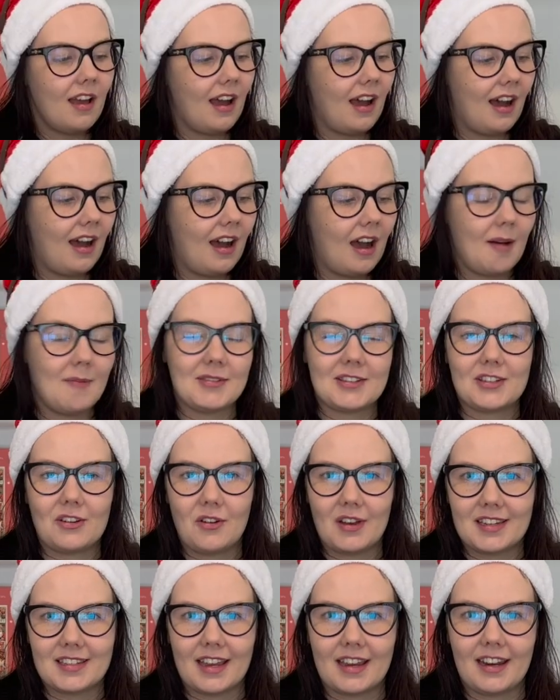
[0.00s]
I'm so
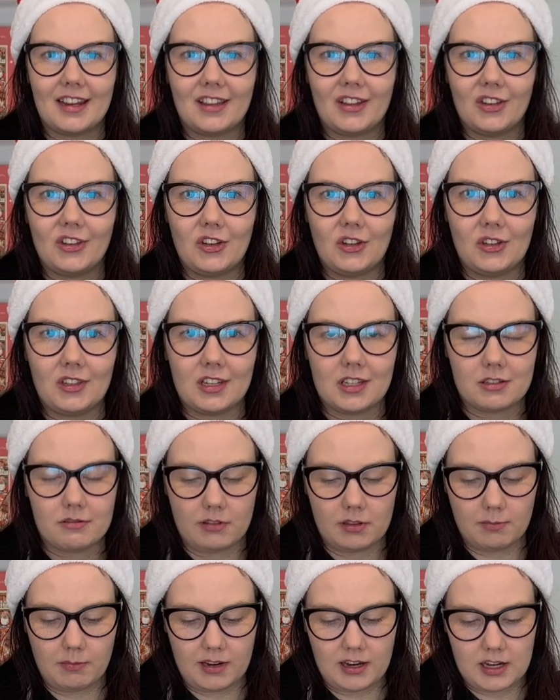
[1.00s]
excited to do this
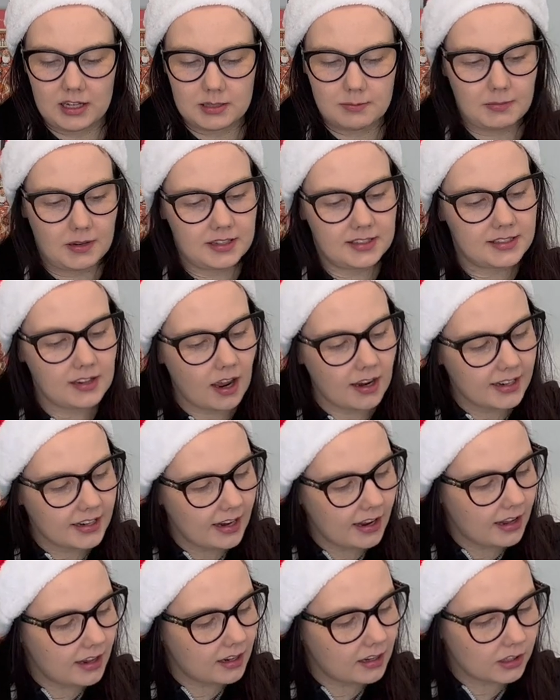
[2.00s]
with my husband
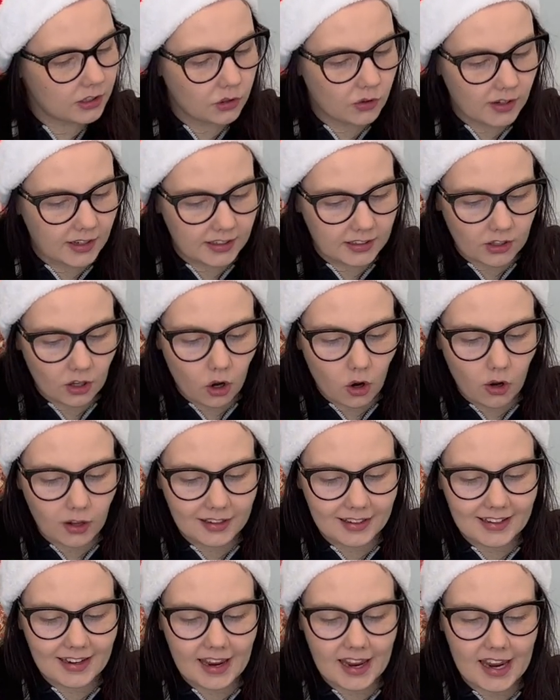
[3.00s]
Daniel during the
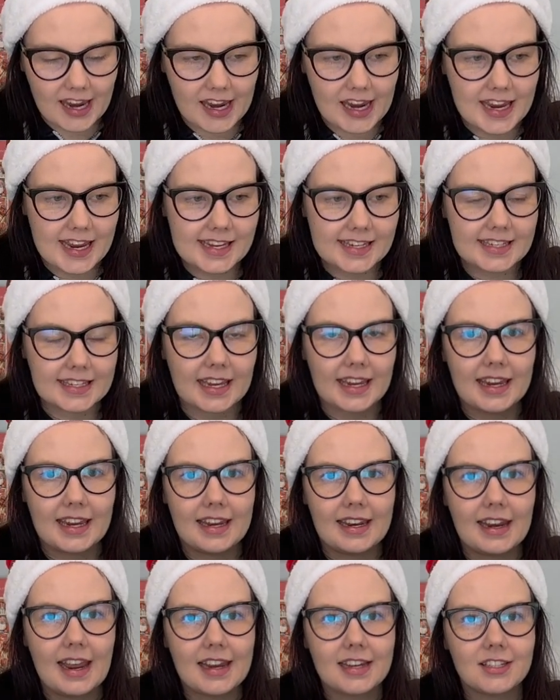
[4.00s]
holidays.
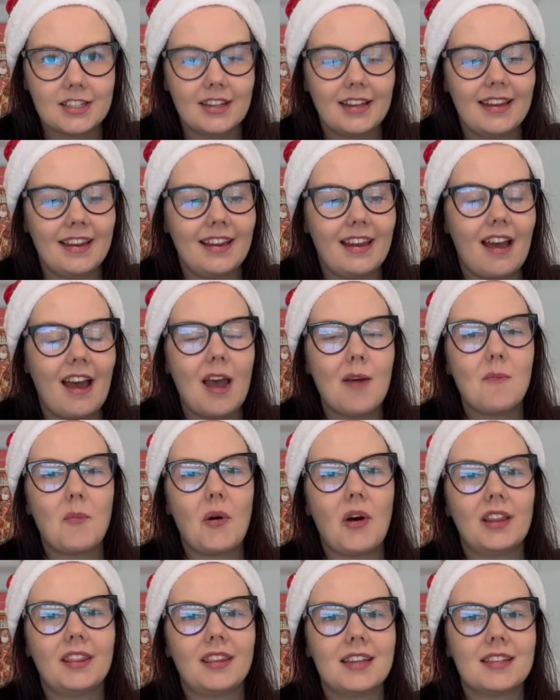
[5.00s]
And actually I
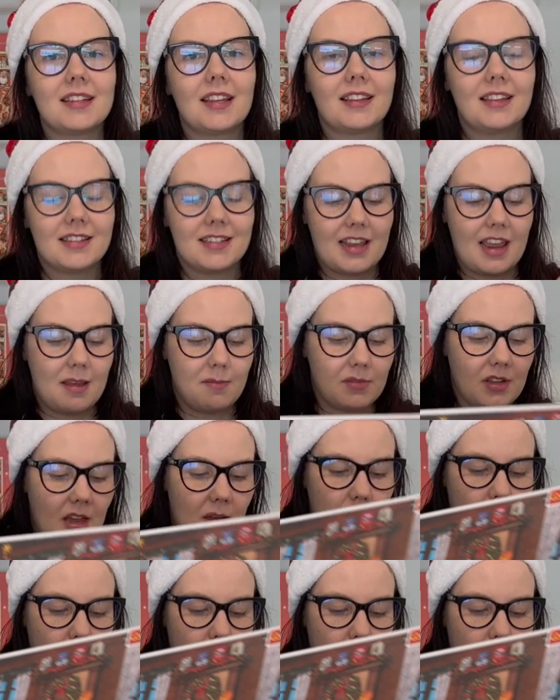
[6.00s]
bought this at the same time